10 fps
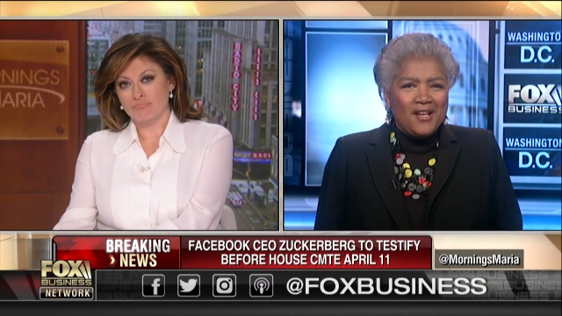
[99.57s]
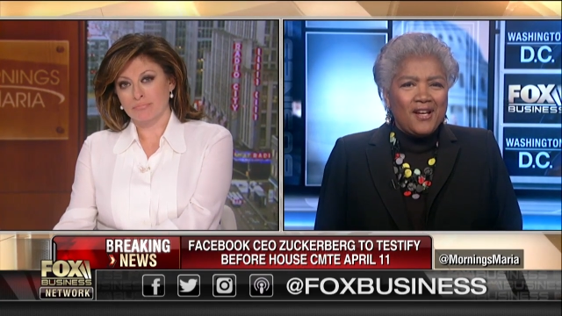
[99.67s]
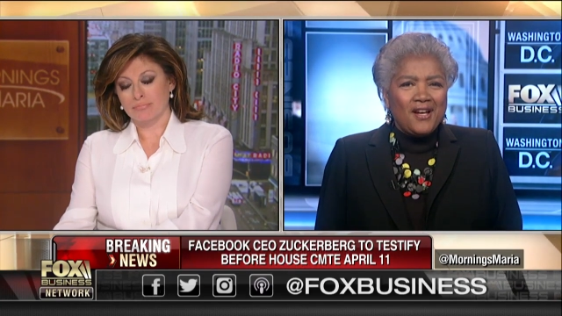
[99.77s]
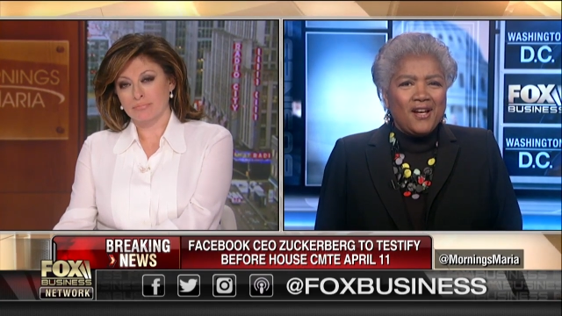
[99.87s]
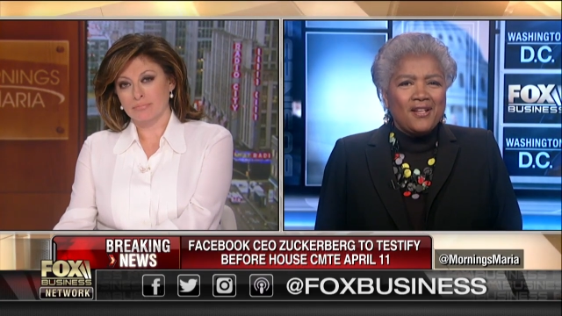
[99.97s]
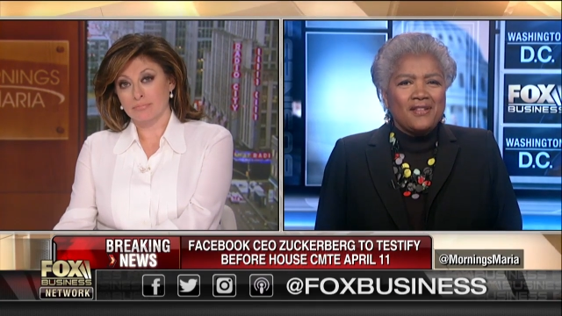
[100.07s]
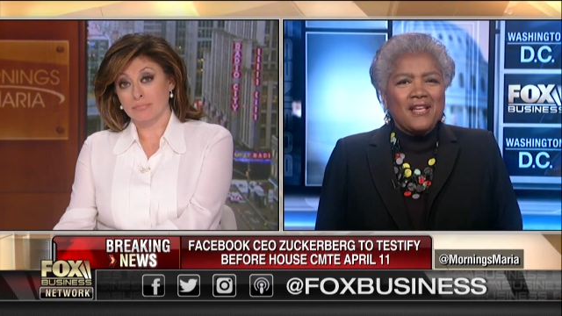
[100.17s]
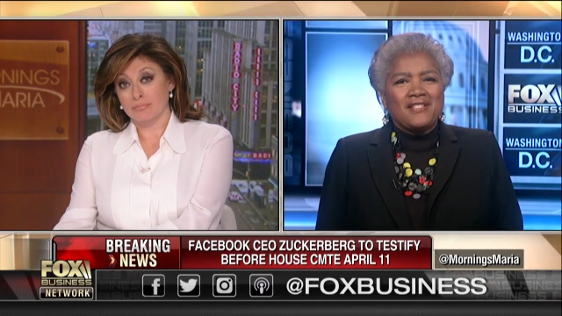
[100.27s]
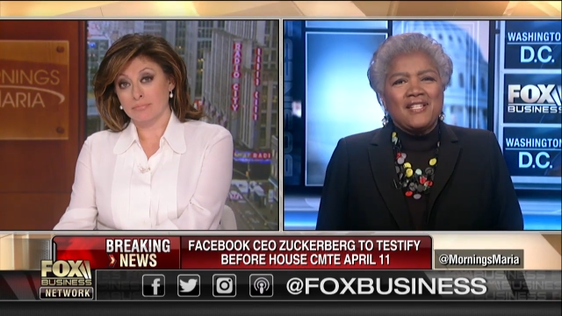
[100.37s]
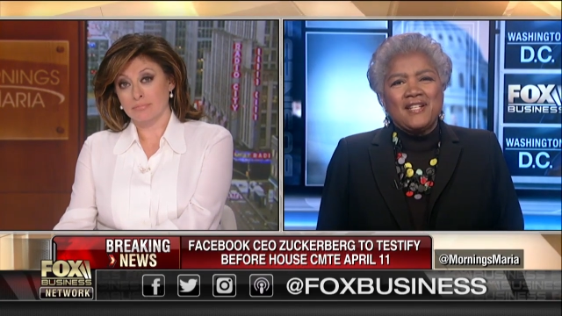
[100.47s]

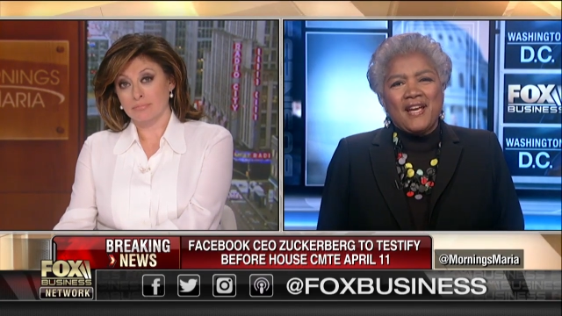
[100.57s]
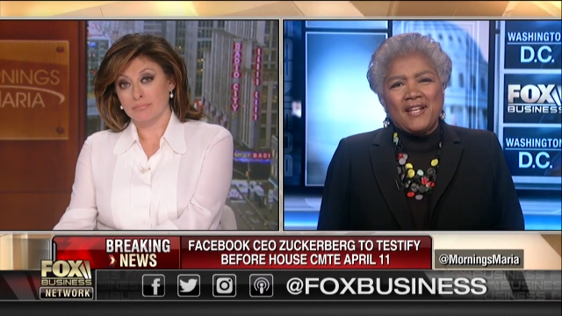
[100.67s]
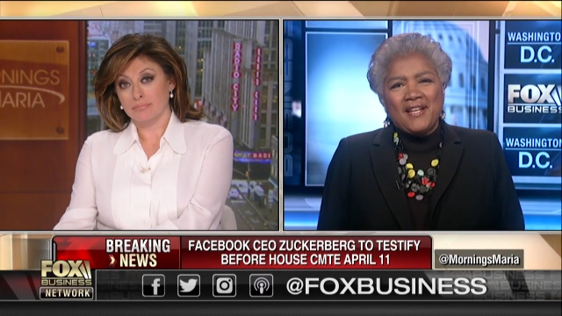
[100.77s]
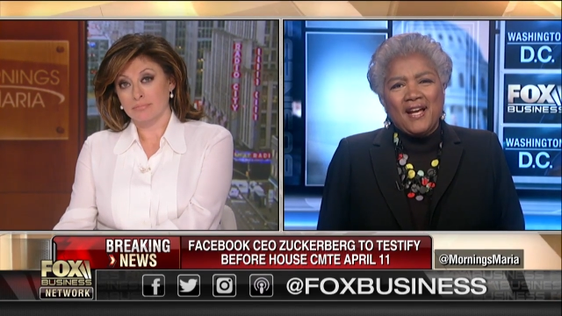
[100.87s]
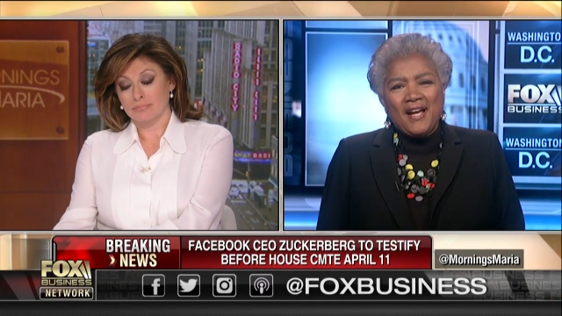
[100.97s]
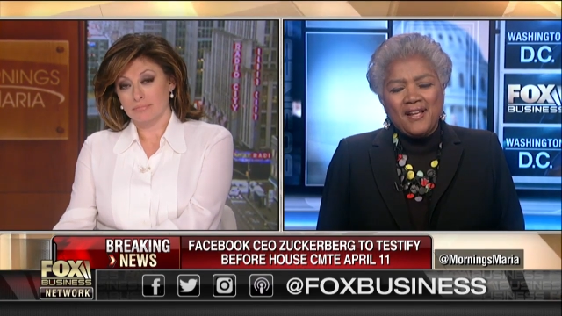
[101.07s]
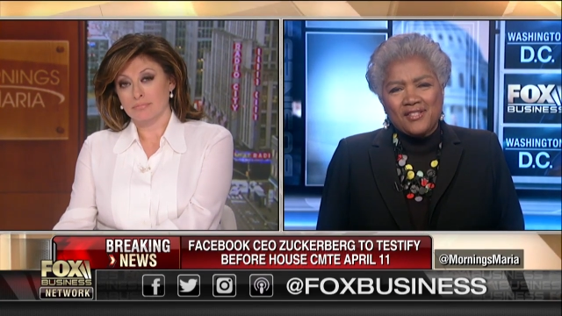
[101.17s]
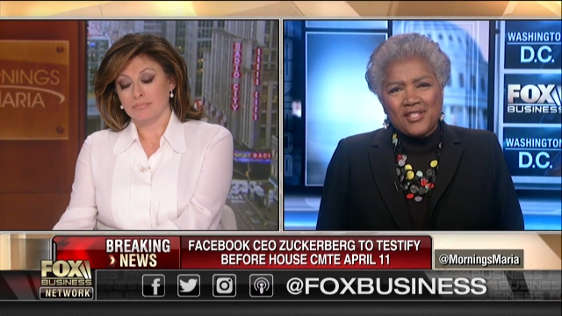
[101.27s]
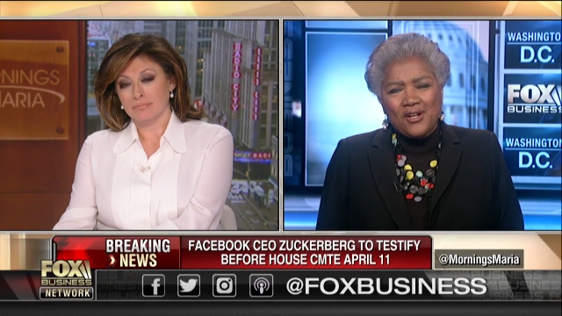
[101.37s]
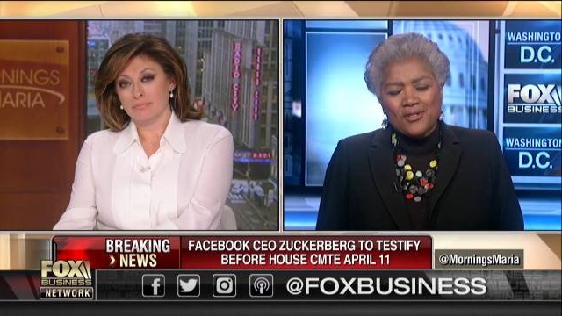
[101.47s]
Speaker 1: 1999, uh,
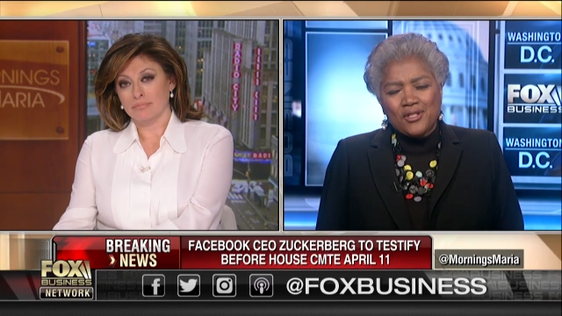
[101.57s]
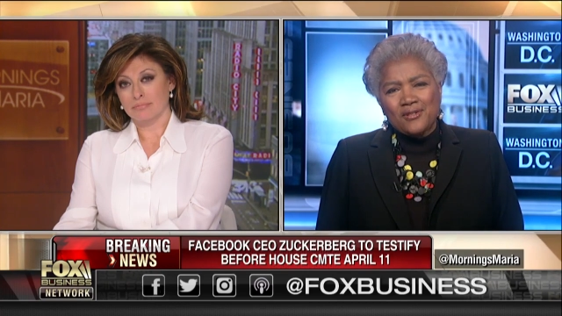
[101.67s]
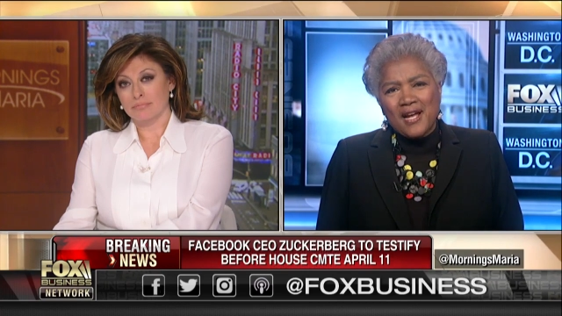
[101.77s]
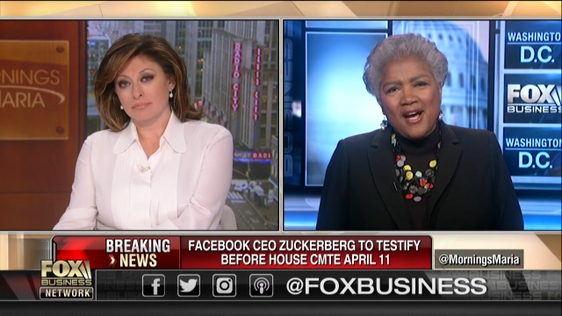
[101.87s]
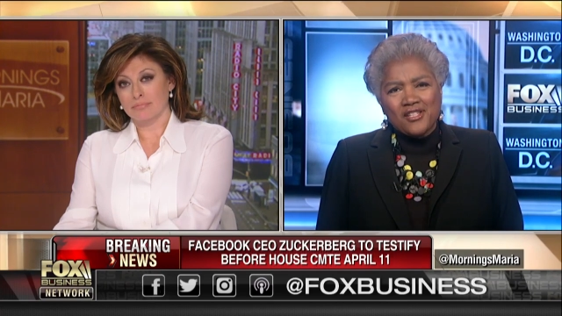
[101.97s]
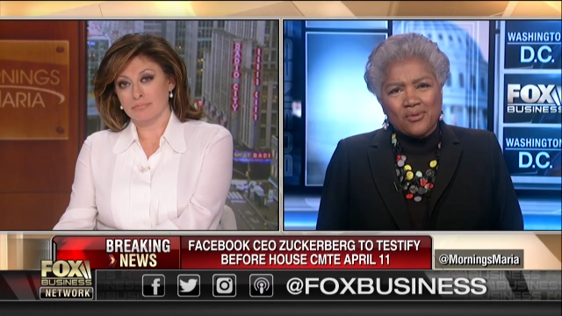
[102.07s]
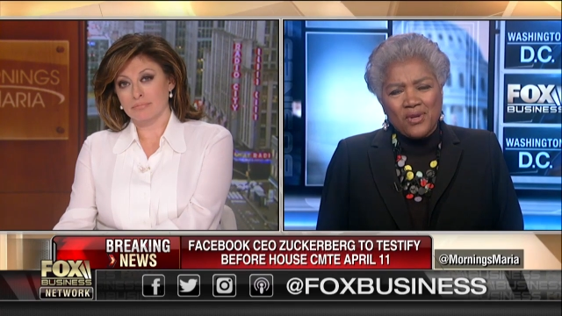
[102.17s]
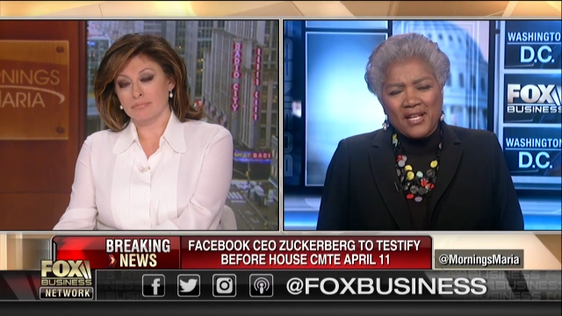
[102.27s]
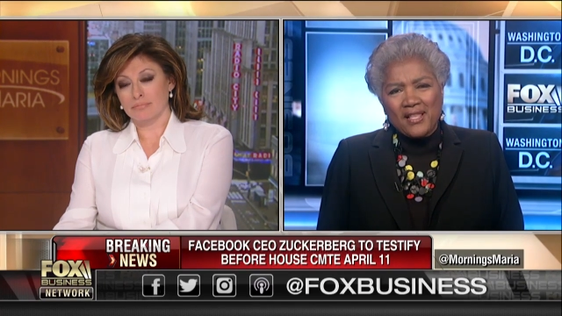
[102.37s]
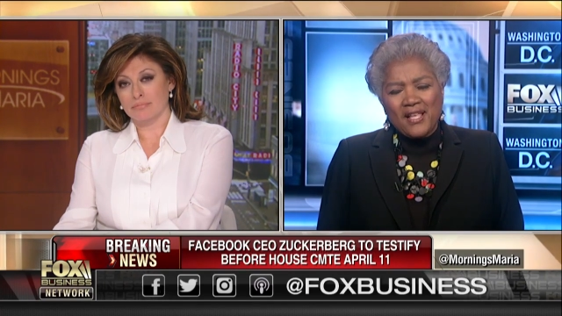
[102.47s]
so 2000
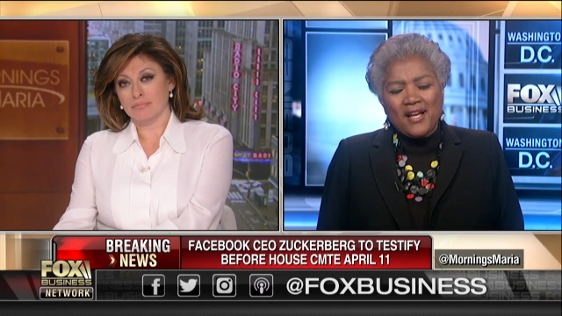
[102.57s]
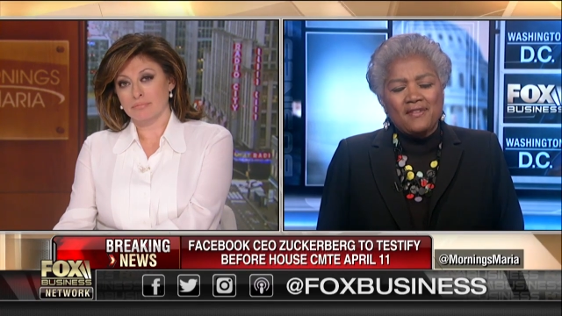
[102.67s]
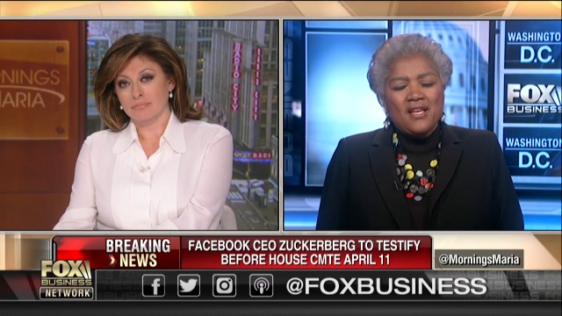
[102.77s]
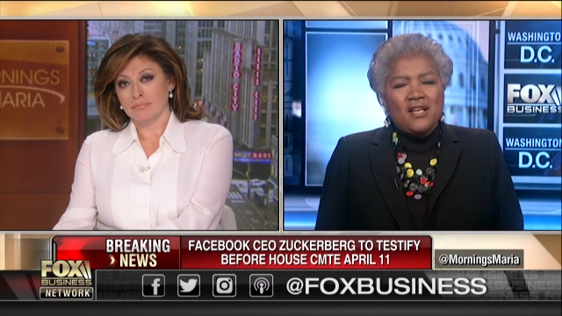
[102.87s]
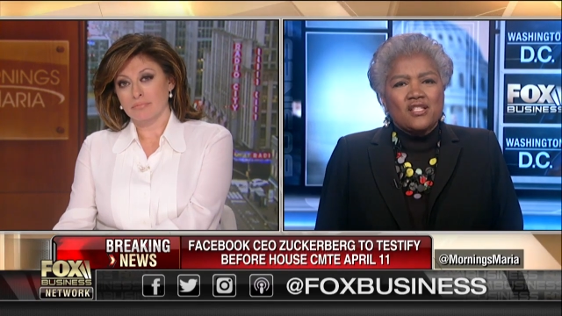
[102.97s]
when I left.